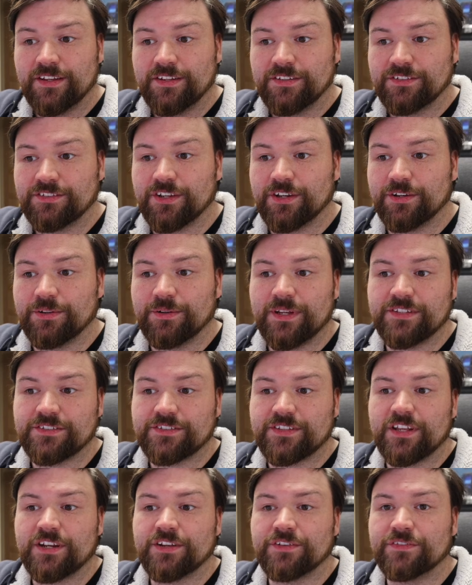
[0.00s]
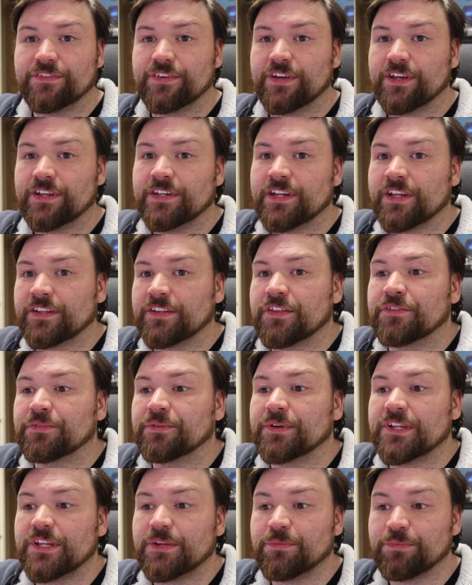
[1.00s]
So instead of another
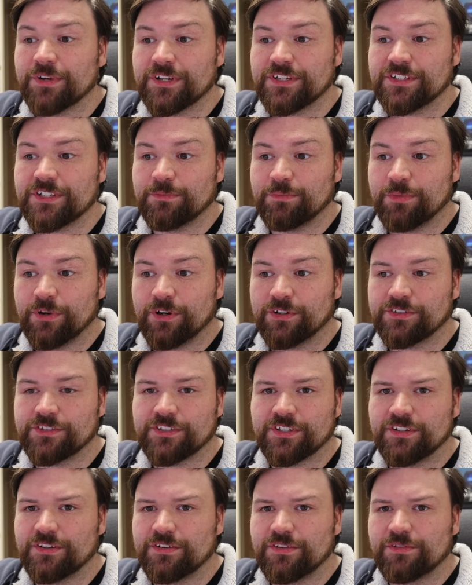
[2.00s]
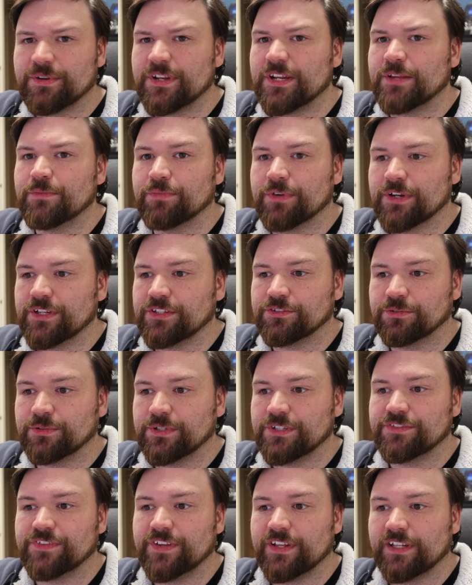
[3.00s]
3D printed box, and 3D prints
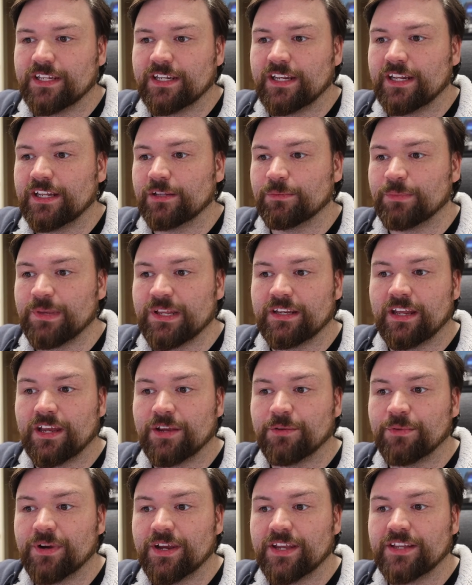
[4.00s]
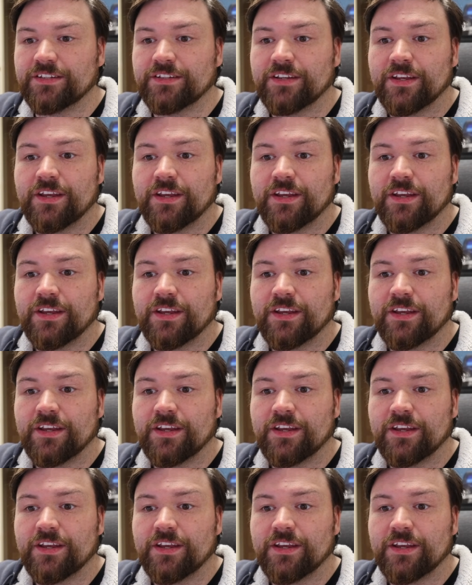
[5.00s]
always feel a little bit lightweight,